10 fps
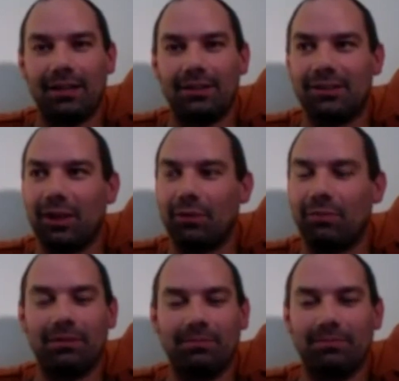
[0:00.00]
just
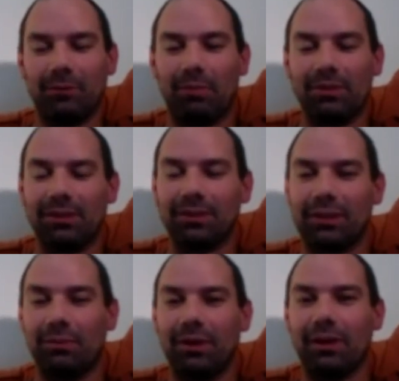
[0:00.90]
helping represent the
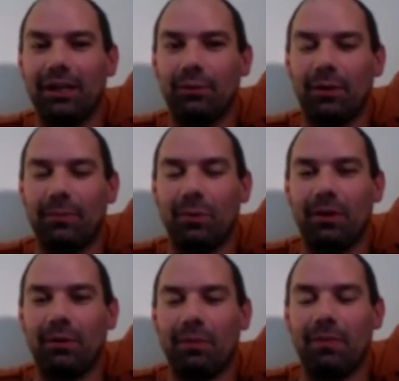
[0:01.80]
community and what we
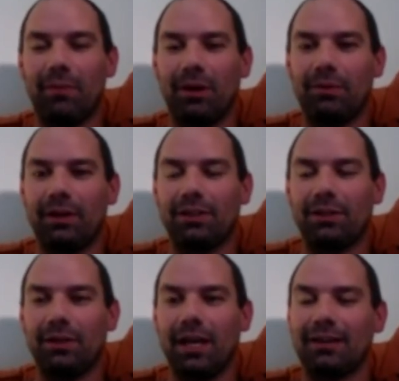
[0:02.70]
might want to put
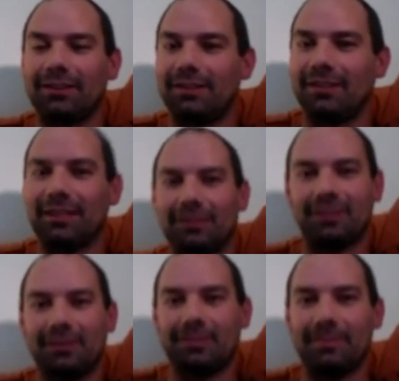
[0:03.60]
into it next, and that's
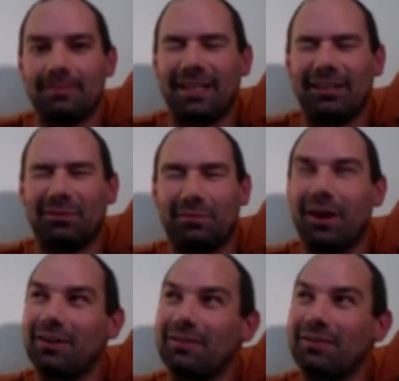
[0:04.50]

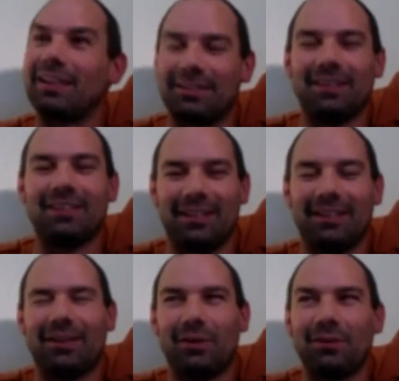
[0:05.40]
part of it. It's
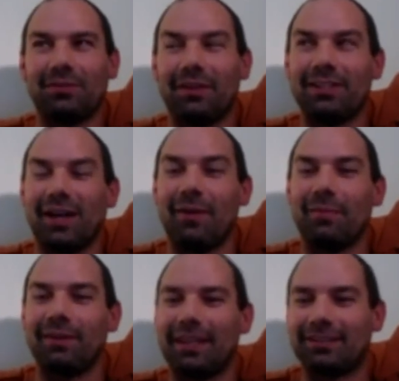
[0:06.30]
always a funny job,
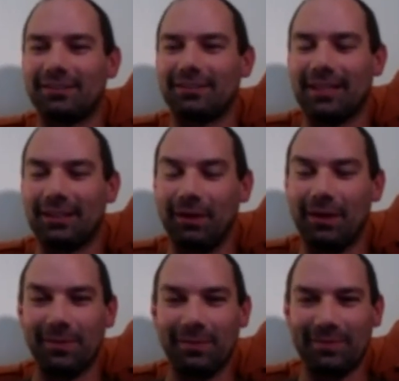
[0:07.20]
but that's me.